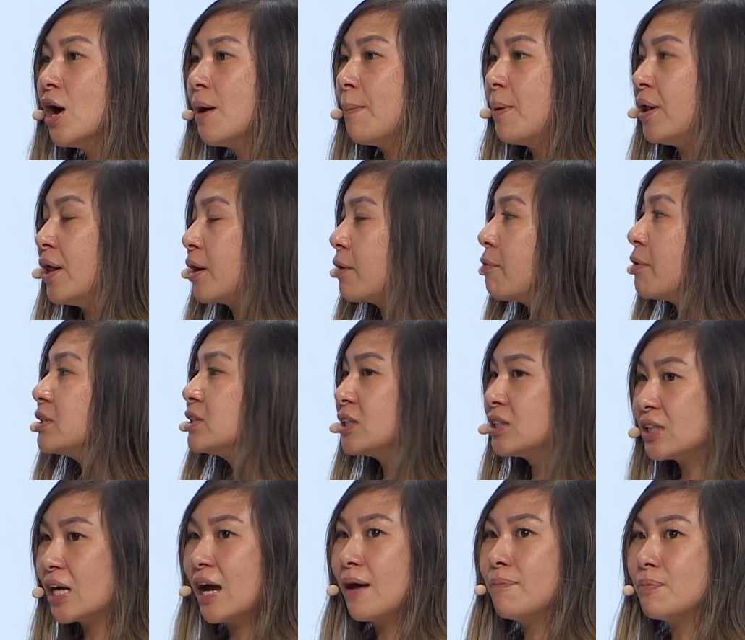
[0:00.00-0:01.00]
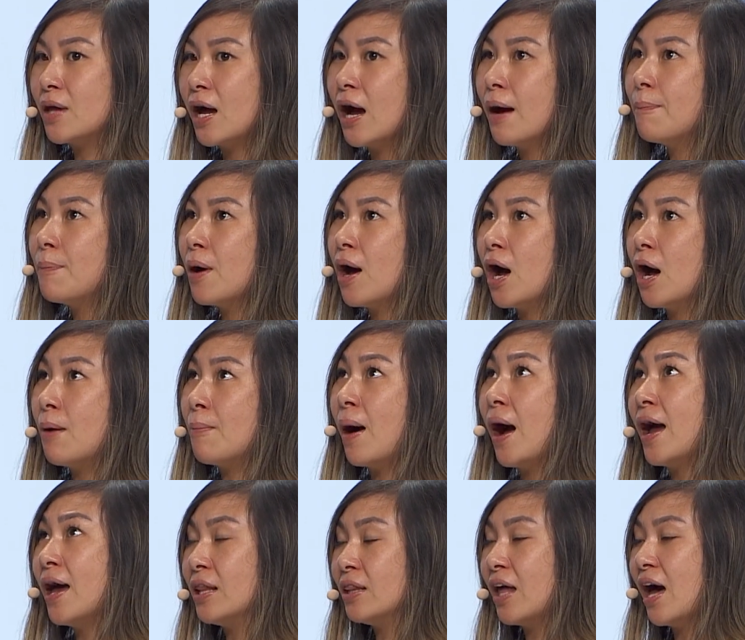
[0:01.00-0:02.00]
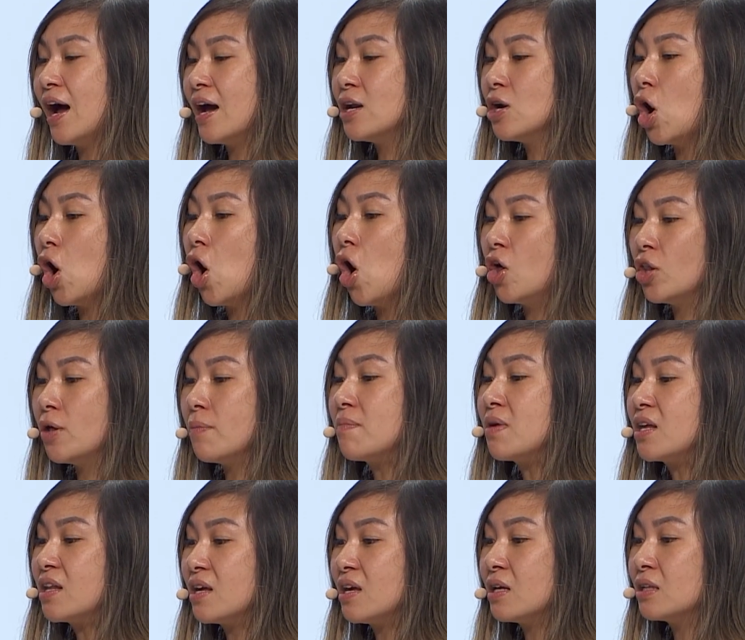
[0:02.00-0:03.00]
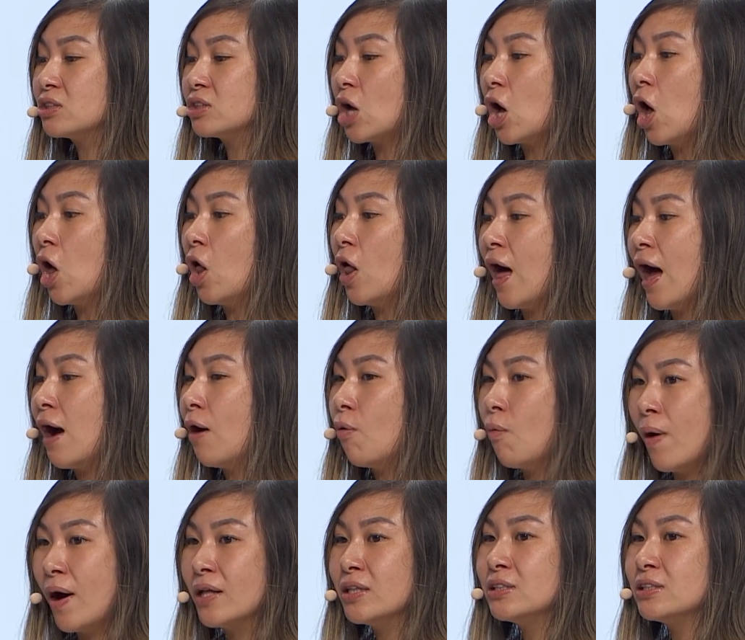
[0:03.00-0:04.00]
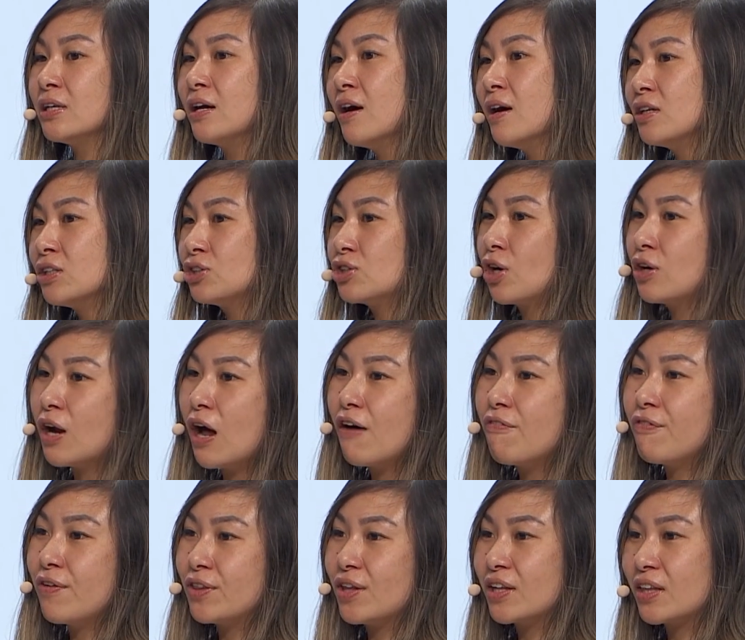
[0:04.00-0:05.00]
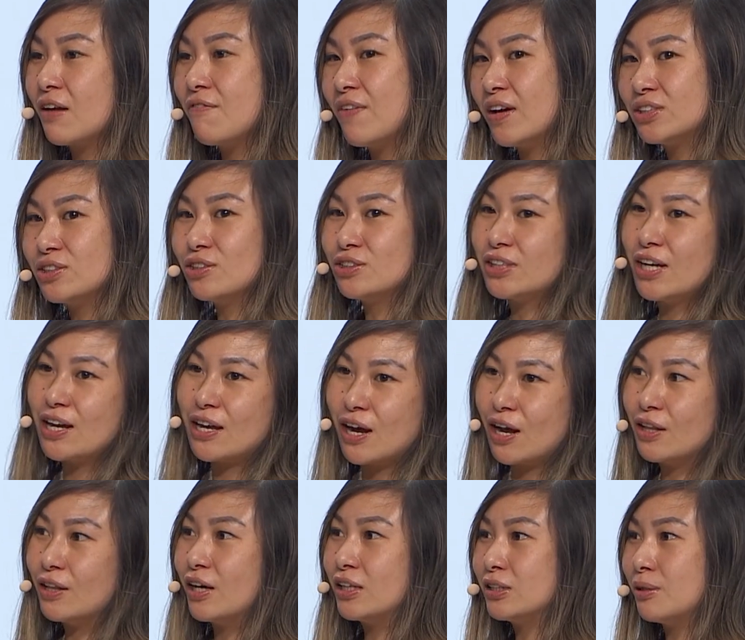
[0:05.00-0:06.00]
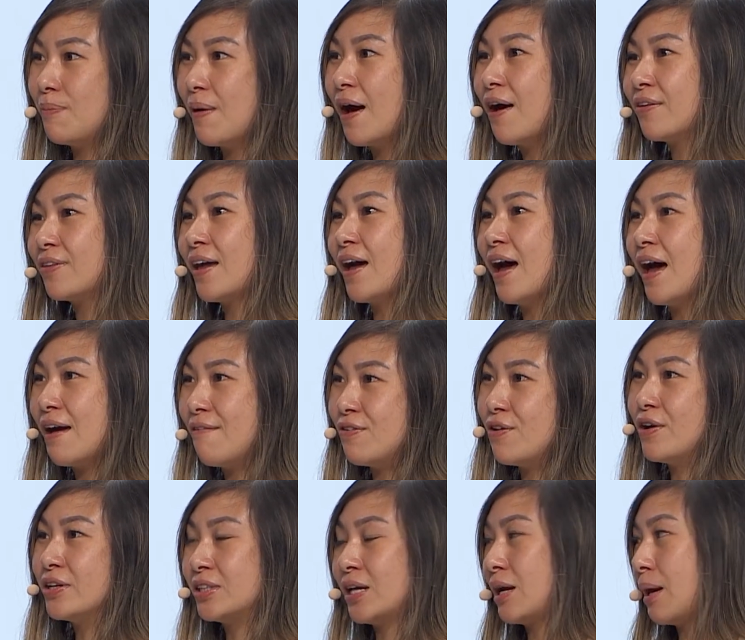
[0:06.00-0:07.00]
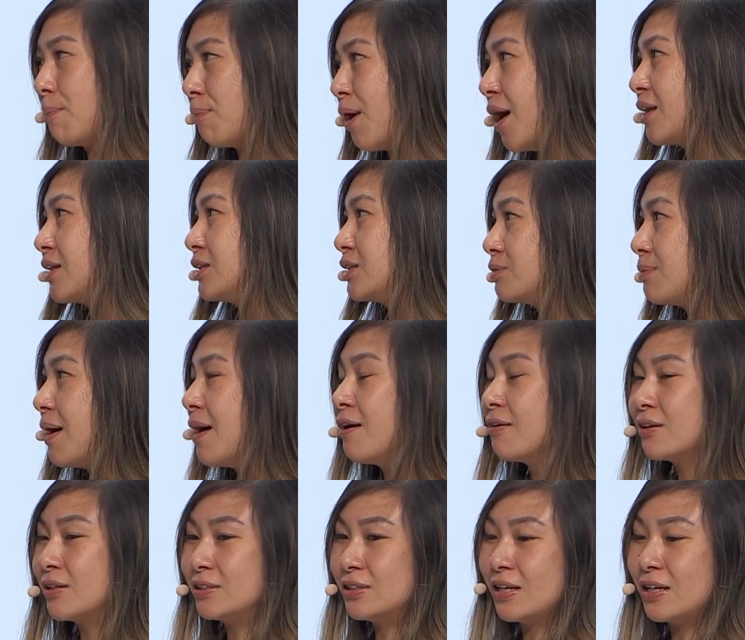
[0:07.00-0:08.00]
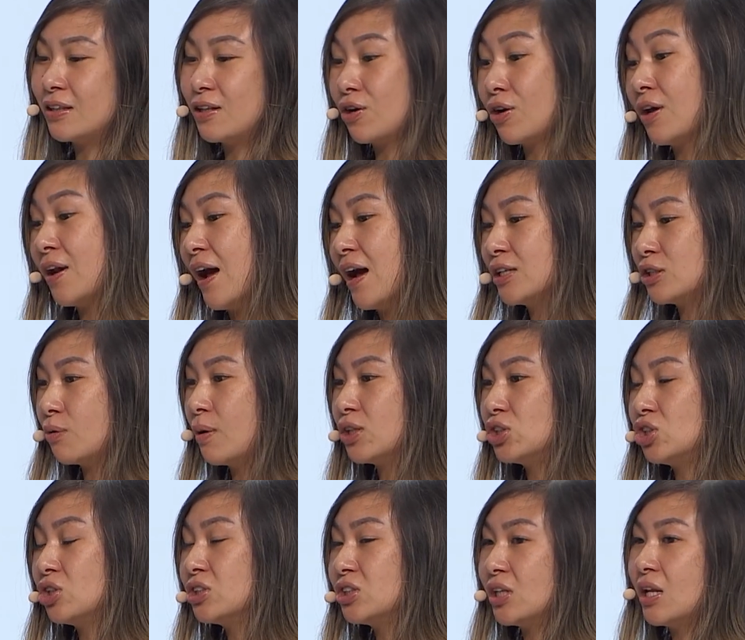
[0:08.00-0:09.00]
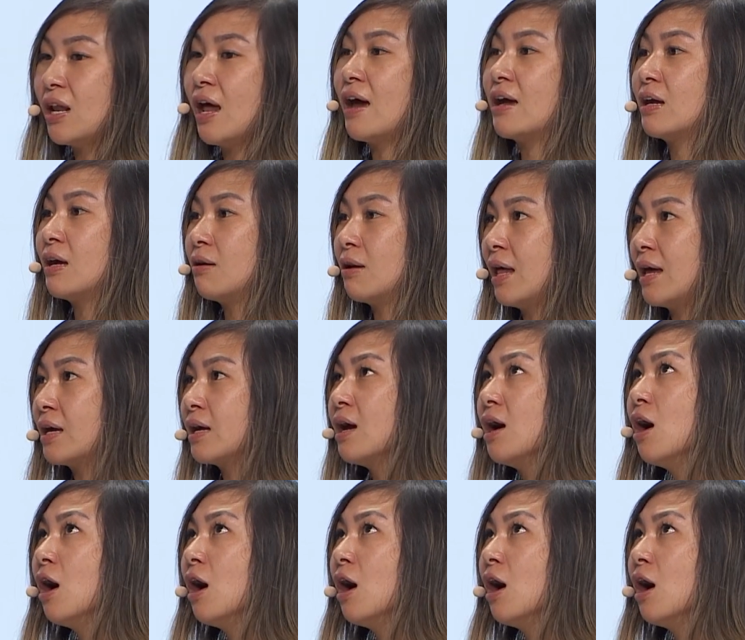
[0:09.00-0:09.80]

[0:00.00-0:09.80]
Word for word: But like once it's hyped up, um, I align all the meetings all at once. Start off with like the investors that I care less about that I view as like a practice round because like they're gonna ask questions and then I can like